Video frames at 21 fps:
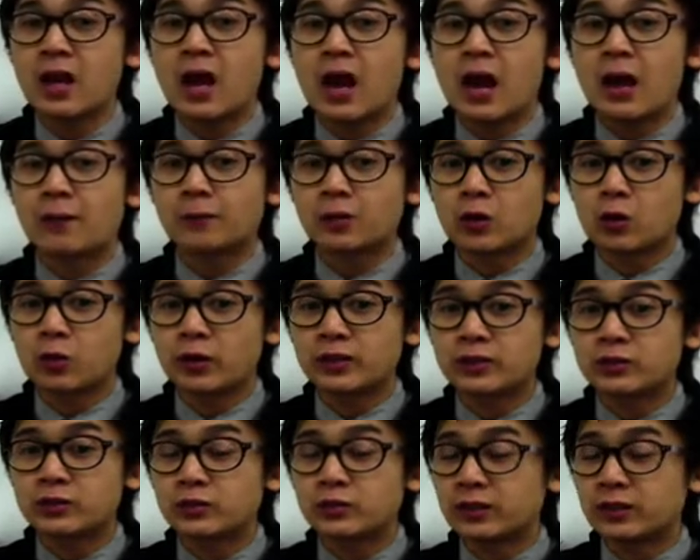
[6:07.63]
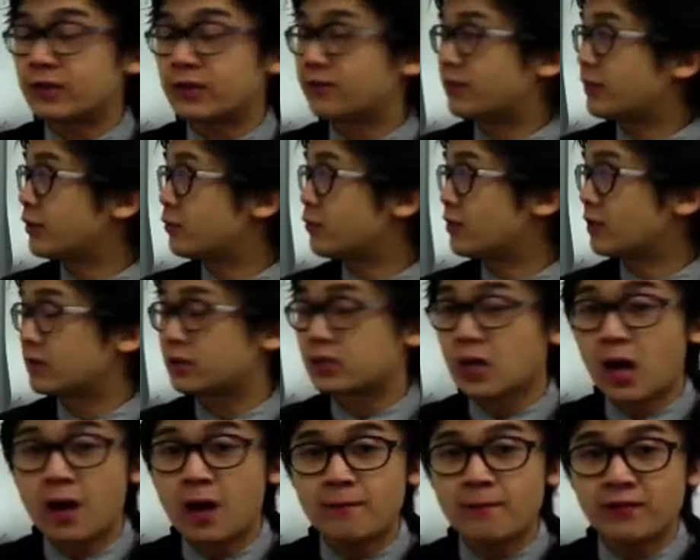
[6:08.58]
I'm going to give you the
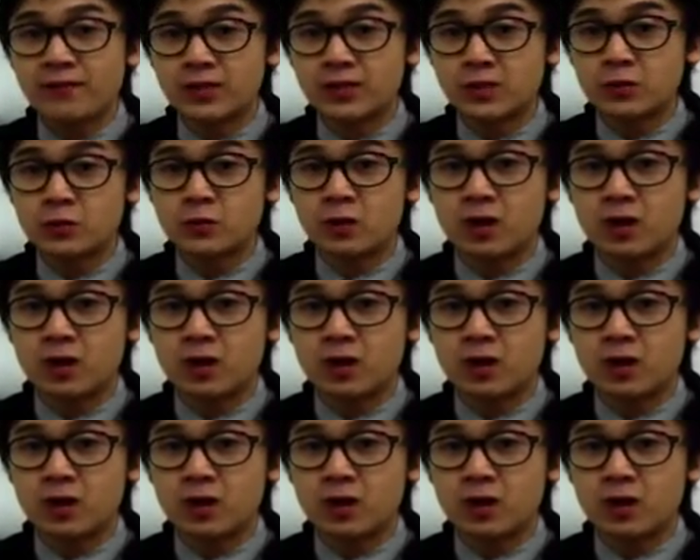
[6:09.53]
top view